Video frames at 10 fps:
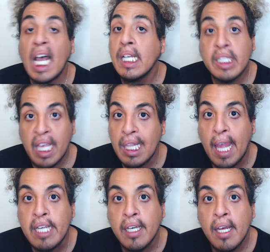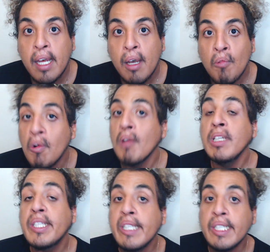Sasuke-like. Where
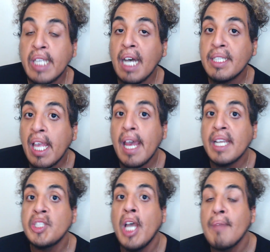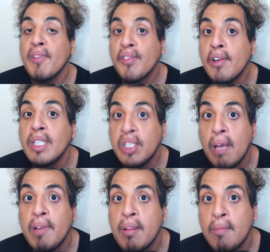we see Sasuke at in chapter
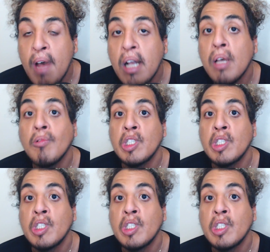37 of the manga,